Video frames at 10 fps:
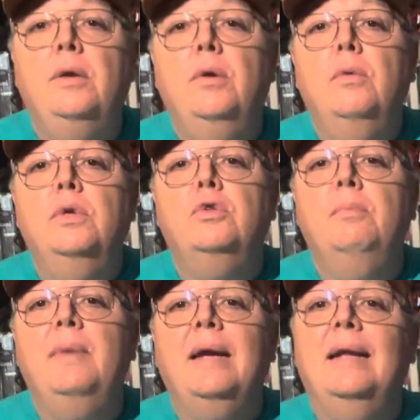to do is to
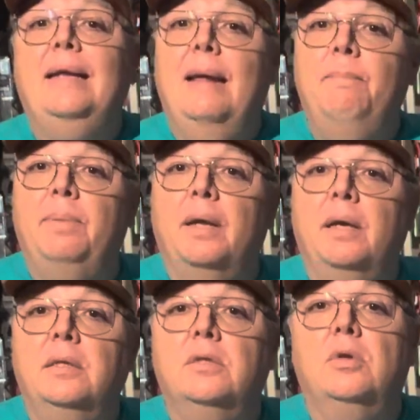make the
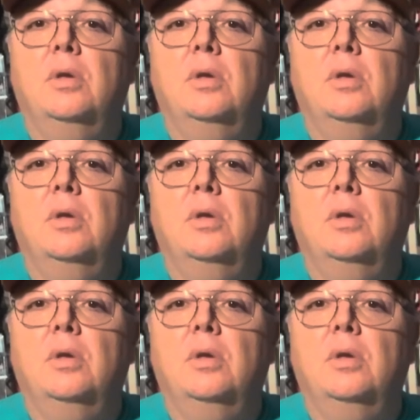templates so